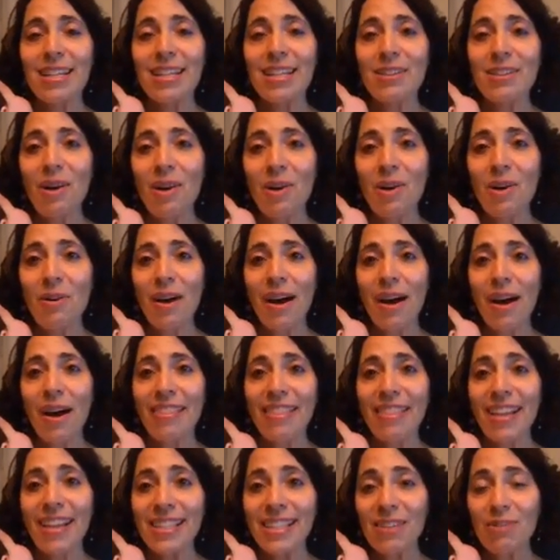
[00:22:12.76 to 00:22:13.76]
So
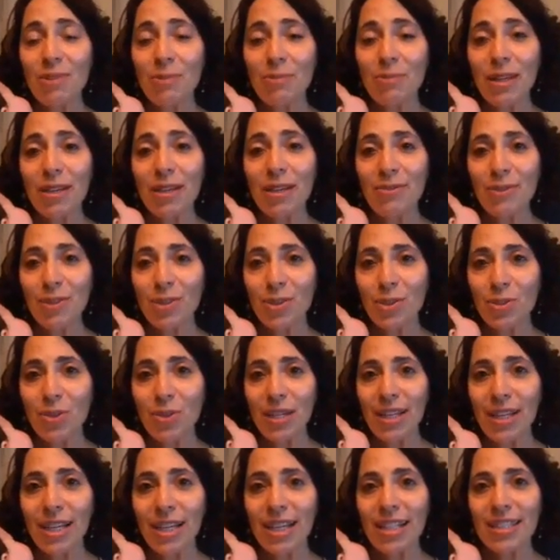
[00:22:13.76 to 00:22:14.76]
thanks everybody for
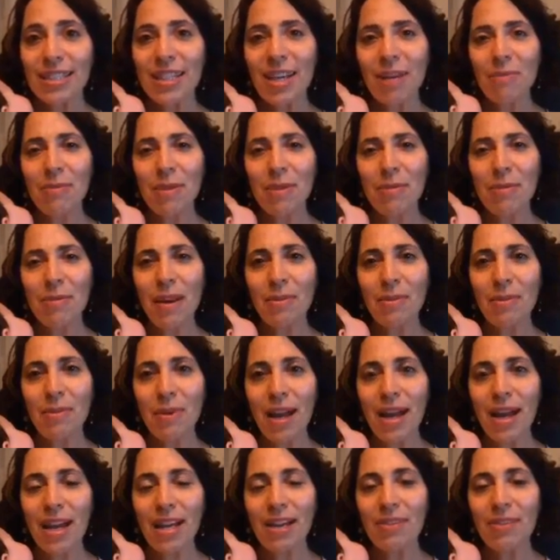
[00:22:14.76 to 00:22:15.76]
joining. Tell me, by the
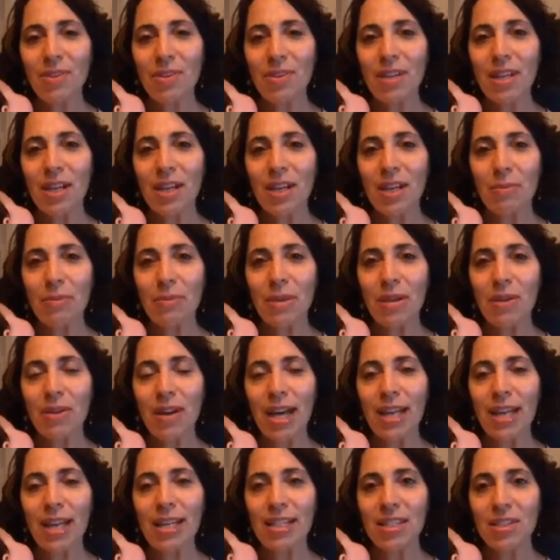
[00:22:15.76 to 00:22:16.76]
way, if you could hear me
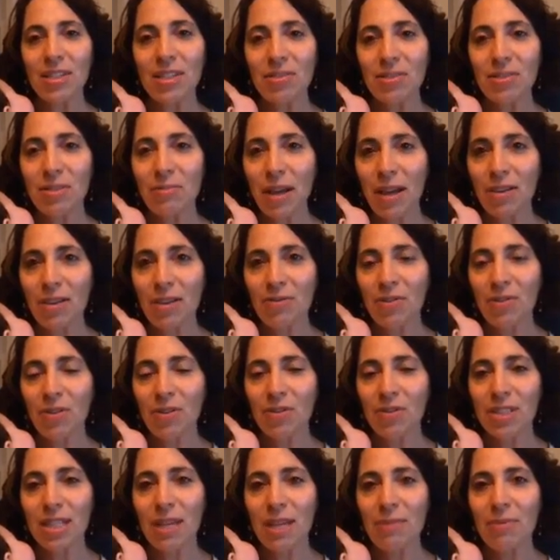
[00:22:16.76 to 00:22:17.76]
okay. I didn't use the
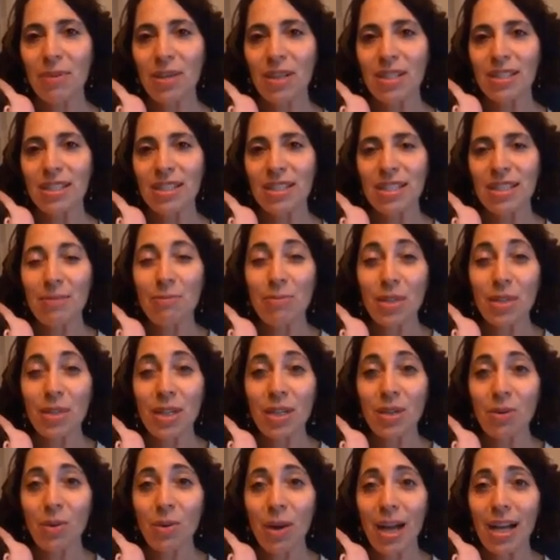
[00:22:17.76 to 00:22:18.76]
microphone today because it seemed
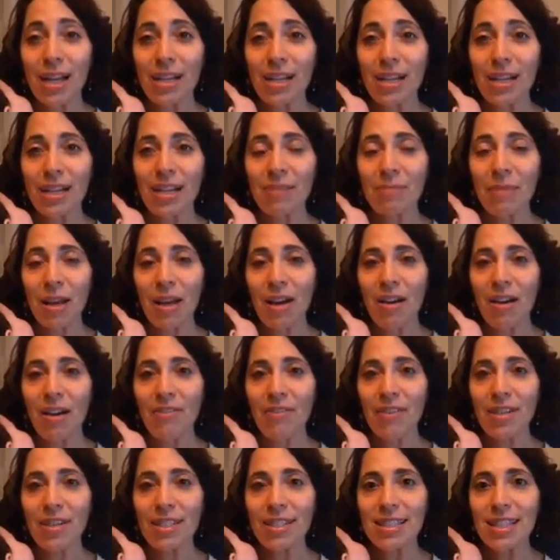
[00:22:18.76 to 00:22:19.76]
pretty quiet in my
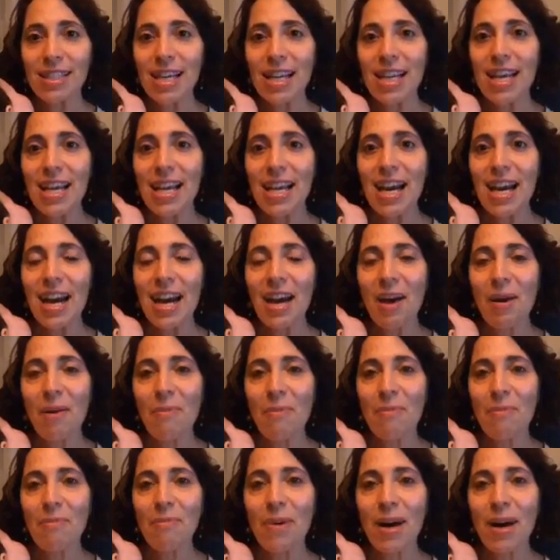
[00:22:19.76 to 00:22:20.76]
office.
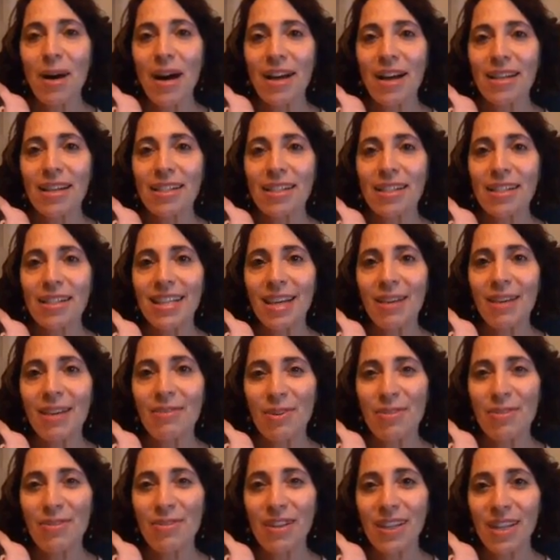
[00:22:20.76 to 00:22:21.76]
But
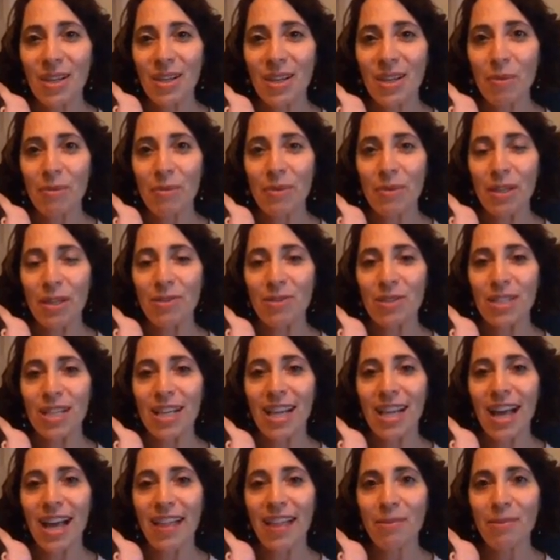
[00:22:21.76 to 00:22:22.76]
if you feel like you want me to use
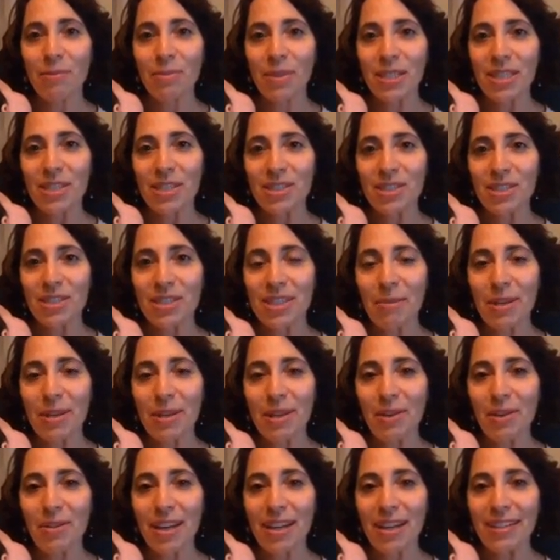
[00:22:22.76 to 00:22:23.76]
it again, then please just let
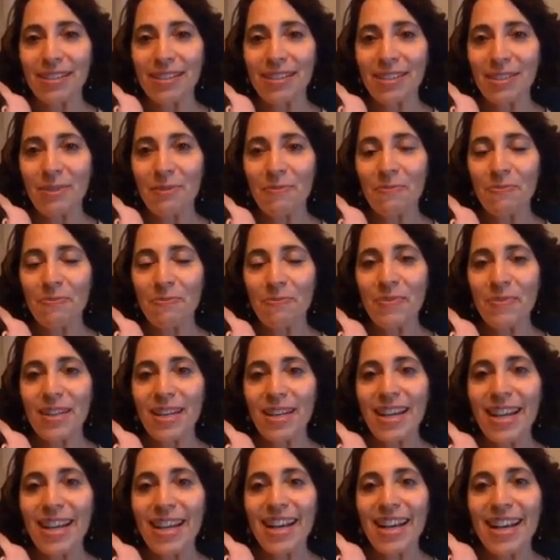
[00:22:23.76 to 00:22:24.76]
me know that too.
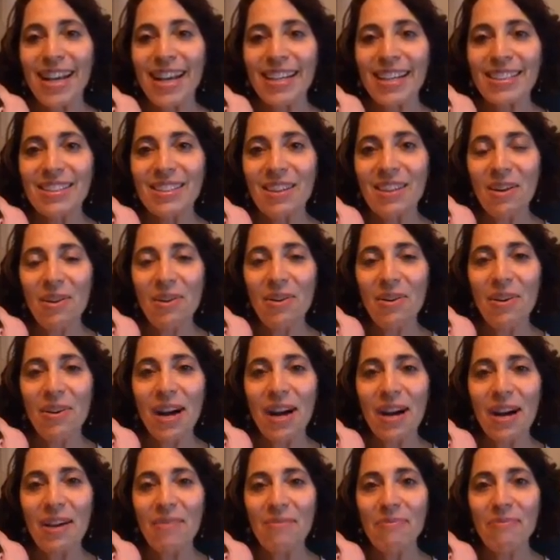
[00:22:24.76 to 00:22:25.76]
So
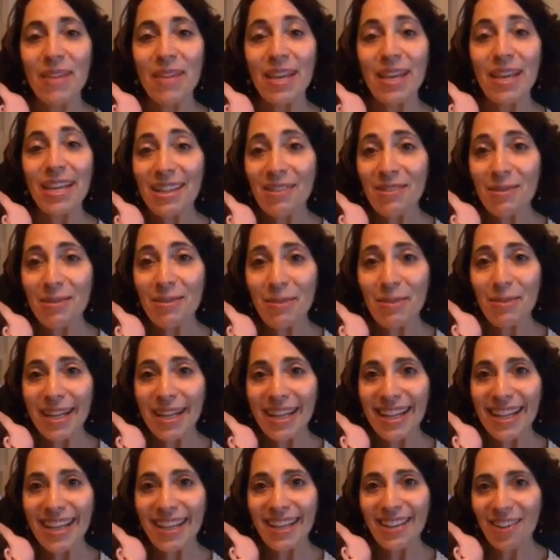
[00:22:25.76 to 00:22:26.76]
thanks
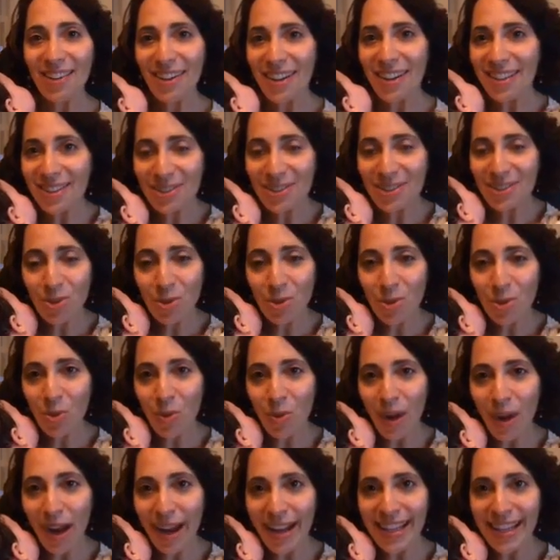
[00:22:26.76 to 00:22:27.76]
everybody. You all are so
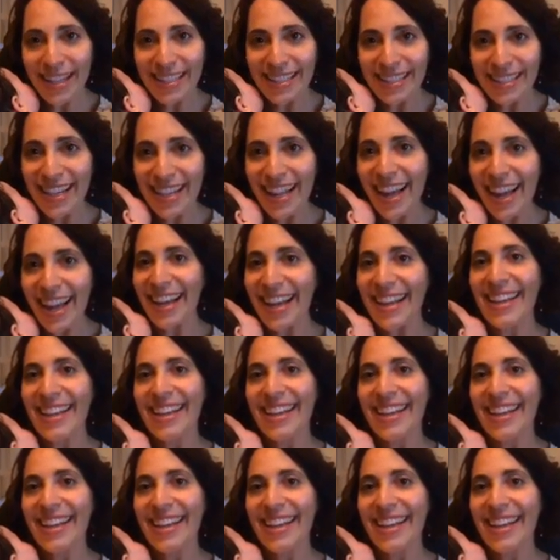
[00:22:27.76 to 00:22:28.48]
quiet today.